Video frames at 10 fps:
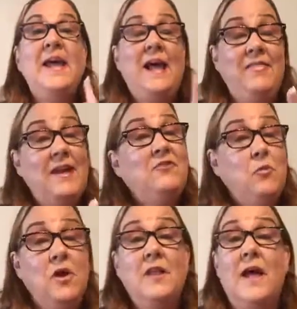And that's
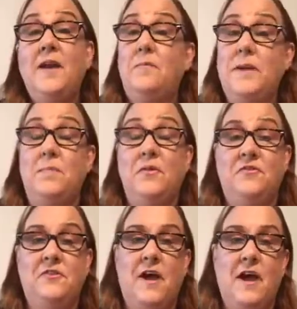where a lot of people
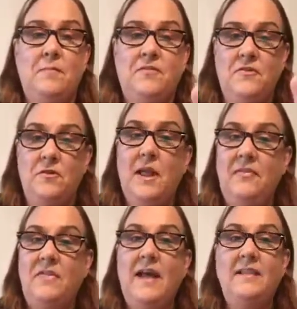stop. So
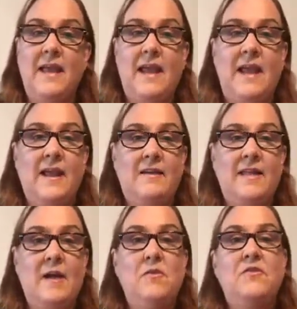let that land.
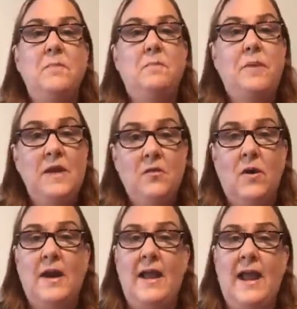That was a big
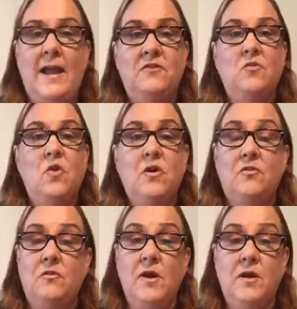one I had to
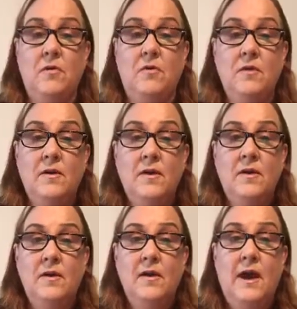work through.
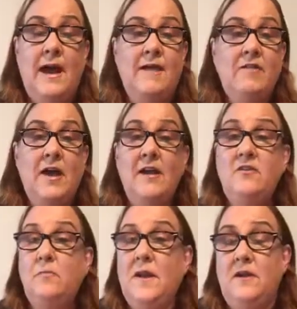I have a
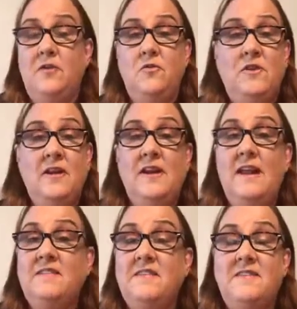husband who didn't
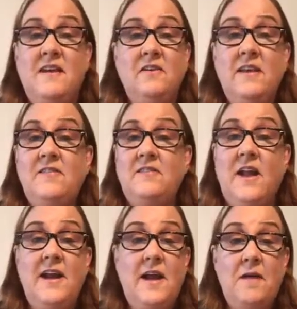necessarily
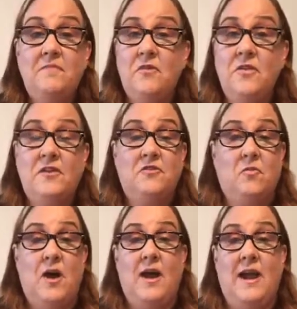sign up for this
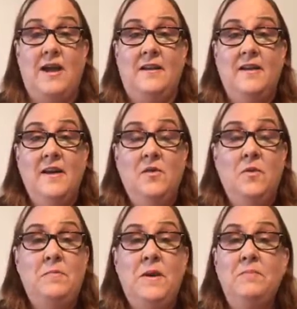ride.
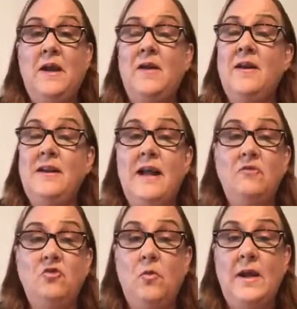We've been married now
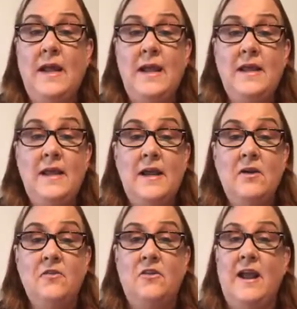28
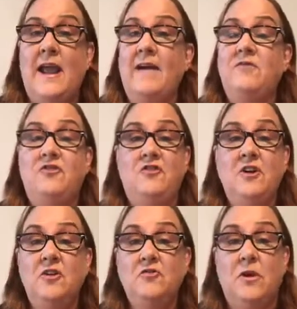years. I have
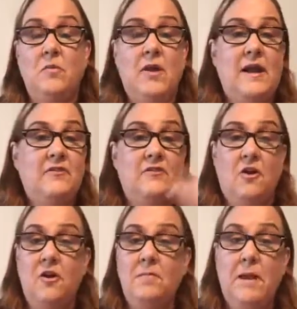children. When I
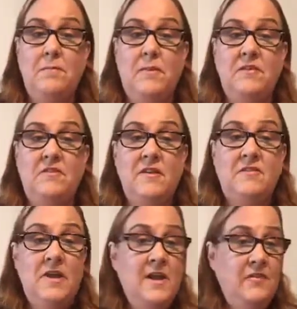started my
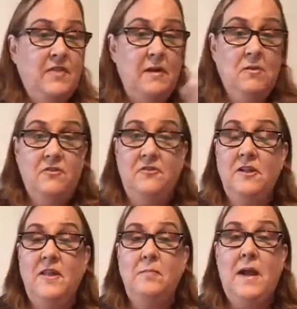business, they were
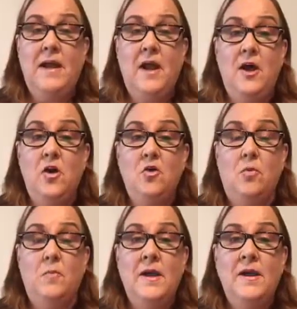still in my
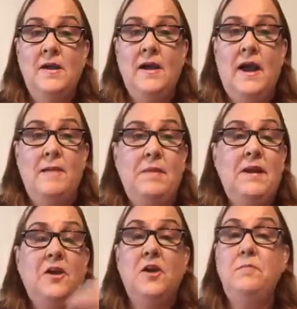home. I'm in
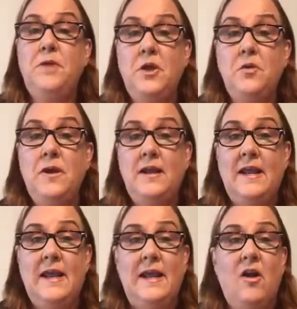a
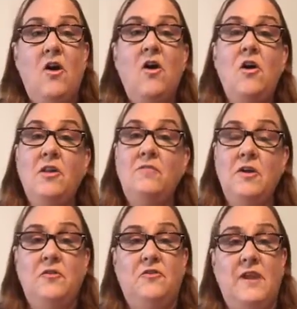community, all of
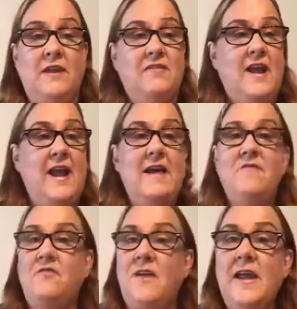those things. I
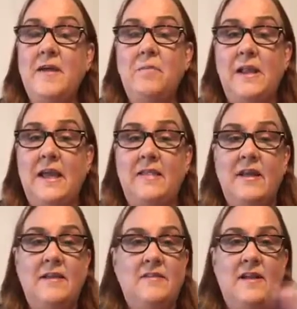have family
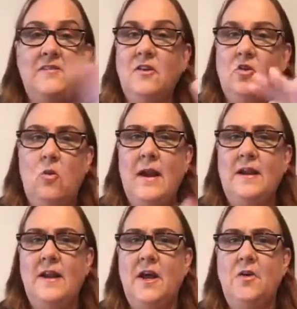that doesn't
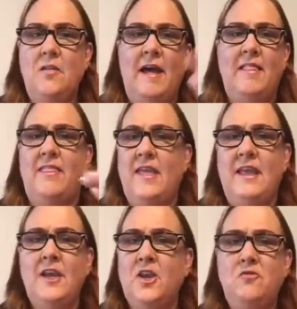quite know that
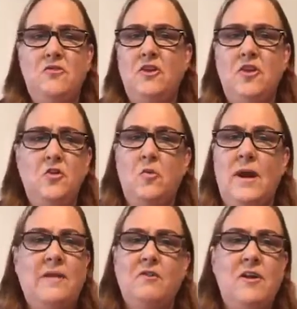thing you do,
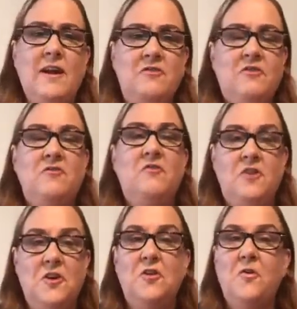whatever it is you
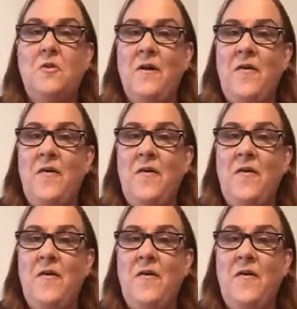do.